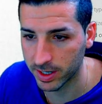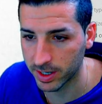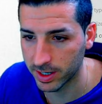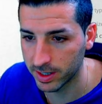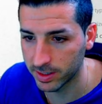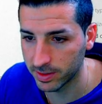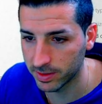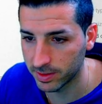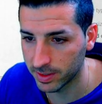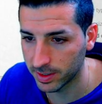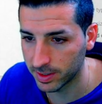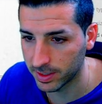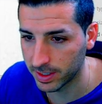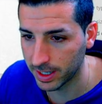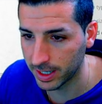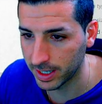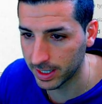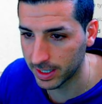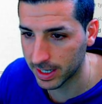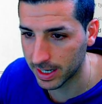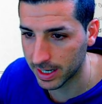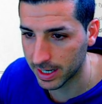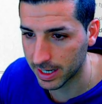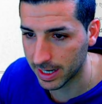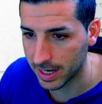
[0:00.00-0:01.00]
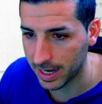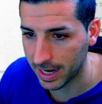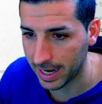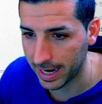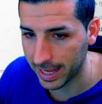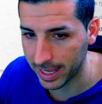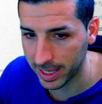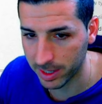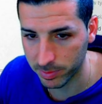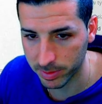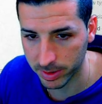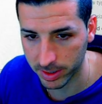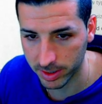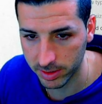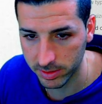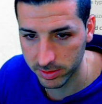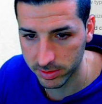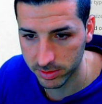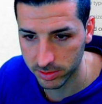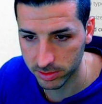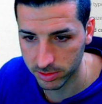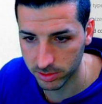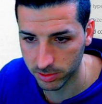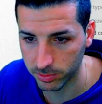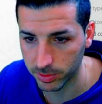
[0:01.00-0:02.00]
add the data
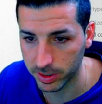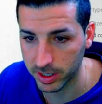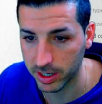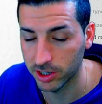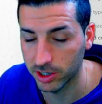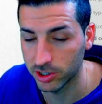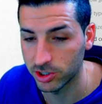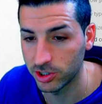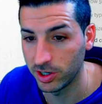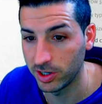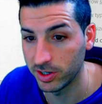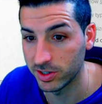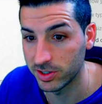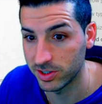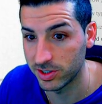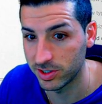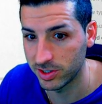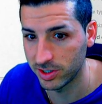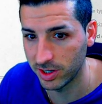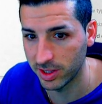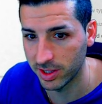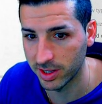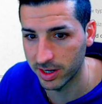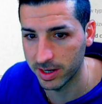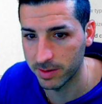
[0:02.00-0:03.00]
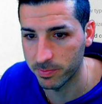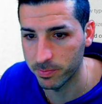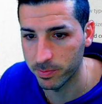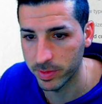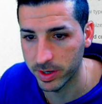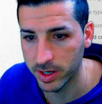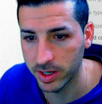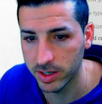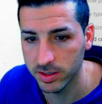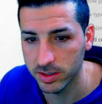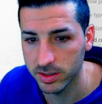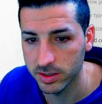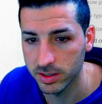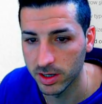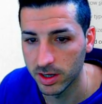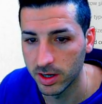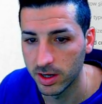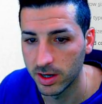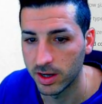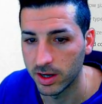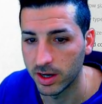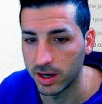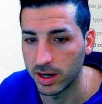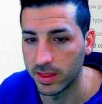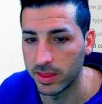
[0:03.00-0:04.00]
labels, so we can actually see the numbers.
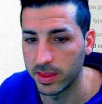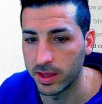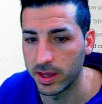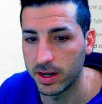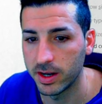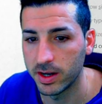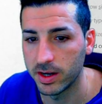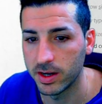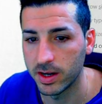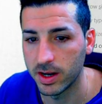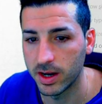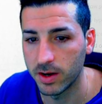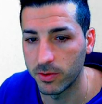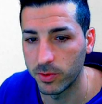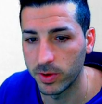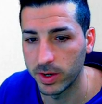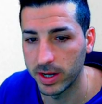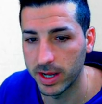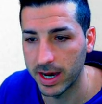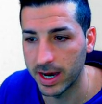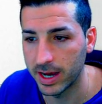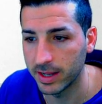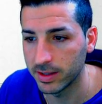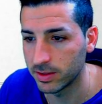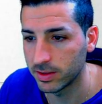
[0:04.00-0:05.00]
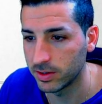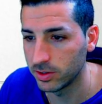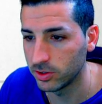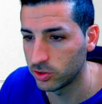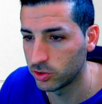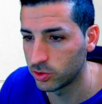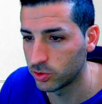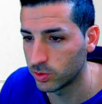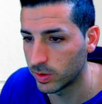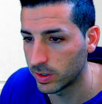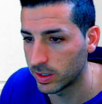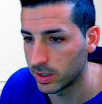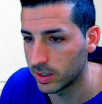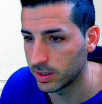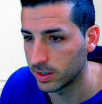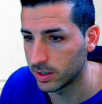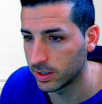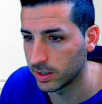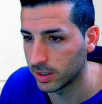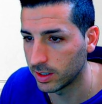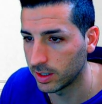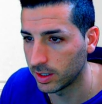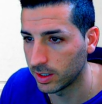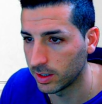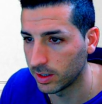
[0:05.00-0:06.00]
And then I want to add this one
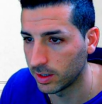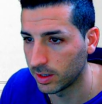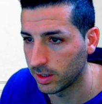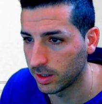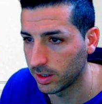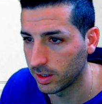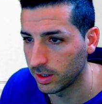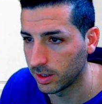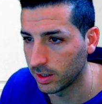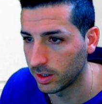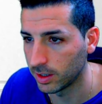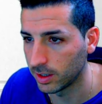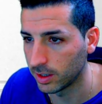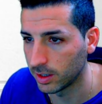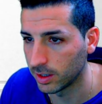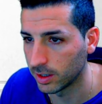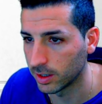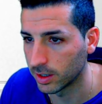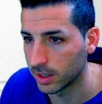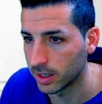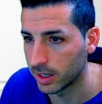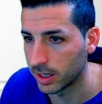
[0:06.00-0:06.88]
in the